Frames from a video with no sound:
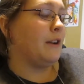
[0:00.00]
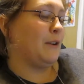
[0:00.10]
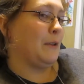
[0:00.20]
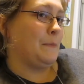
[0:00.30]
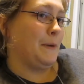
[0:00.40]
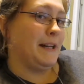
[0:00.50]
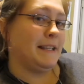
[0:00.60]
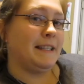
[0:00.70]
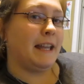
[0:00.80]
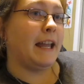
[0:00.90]
under the
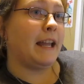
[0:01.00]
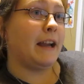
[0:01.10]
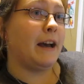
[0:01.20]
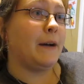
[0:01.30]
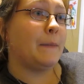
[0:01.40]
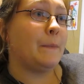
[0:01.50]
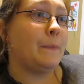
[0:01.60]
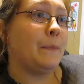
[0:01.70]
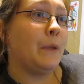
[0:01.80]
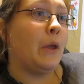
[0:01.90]
bus. Like, uh,
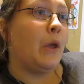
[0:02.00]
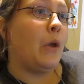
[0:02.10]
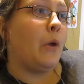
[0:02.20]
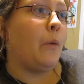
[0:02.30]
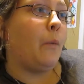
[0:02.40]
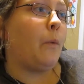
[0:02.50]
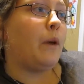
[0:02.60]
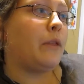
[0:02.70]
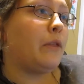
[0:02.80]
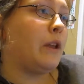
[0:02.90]

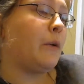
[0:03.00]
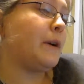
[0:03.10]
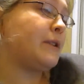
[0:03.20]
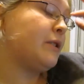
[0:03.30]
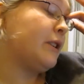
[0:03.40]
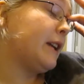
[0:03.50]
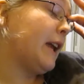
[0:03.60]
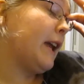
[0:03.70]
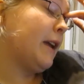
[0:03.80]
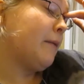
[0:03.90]
with the Equestria
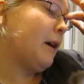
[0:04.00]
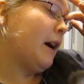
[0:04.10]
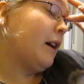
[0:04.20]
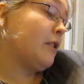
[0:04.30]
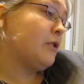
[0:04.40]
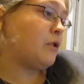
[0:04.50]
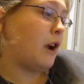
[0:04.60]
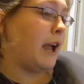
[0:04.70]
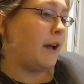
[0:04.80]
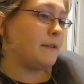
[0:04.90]
game uh,
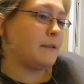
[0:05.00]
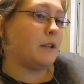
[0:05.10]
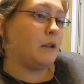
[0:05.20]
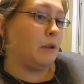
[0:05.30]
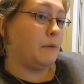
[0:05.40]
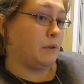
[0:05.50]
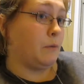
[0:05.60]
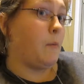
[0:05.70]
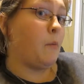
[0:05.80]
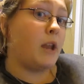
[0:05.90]
tryouts. And it was a
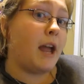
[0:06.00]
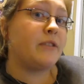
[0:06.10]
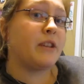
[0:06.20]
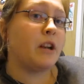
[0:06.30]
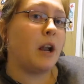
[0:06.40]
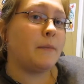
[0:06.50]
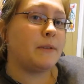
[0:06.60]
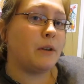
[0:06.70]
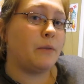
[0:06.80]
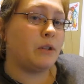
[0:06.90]
Rainbow Dash Center
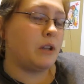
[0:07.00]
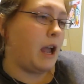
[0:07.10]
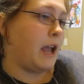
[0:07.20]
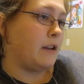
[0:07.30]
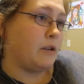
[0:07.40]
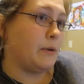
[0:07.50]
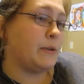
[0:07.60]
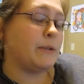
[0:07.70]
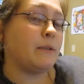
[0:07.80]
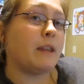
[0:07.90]
episode, which I had no
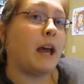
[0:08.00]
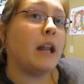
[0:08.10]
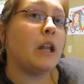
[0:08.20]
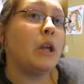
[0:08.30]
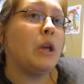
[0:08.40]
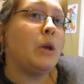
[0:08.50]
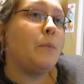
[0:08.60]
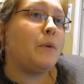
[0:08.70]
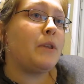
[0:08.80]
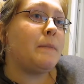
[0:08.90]
issues with that.
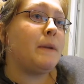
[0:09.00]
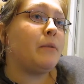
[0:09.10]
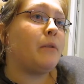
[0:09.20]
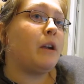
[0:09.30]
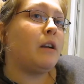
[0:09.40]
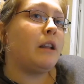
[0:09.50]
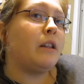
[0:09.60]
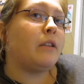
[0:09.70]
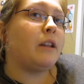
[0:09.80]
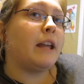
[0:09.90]
But they made Rarity
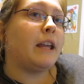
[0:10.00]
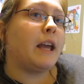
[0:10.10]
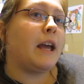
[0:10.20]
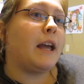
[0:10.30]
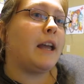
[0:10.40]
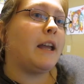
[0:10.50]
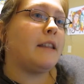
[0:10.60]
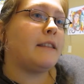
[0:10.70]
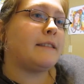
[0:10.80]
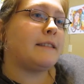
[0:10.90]
look like
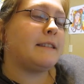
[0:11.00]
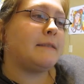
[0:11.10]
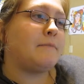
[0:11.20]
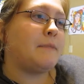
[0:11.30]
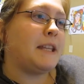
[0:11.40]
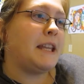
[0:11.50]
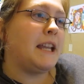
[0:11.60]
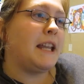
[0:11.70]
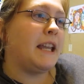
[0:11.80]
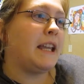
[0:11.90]
this
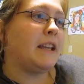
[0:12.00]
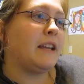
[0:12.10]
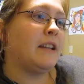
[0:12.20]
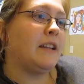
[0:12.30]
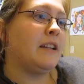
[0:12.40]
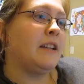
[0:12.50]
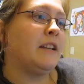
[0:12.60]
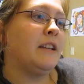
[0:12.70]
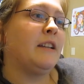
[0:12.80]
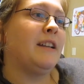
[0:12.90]
beginning.
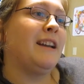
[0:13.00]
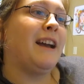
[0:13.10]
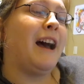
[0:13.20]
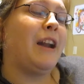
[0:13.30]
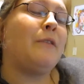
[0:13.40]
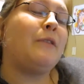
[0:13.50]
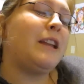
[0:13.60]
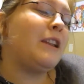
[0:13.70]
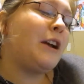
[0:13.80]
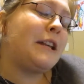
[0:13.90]
I don't
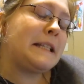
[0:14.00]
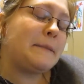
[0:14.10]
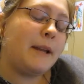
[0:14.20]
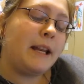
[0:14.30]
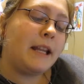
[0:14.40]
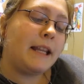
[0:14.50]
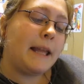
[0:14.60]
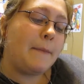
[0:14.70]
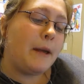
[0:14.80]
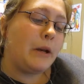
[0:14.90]
really know how to explain it. Like,
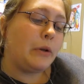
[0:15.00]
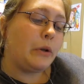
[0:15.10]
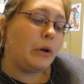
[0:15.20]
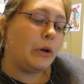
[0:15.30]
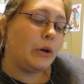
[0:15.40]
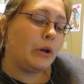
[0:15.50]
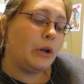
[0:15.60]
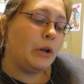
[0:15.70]
they made her look.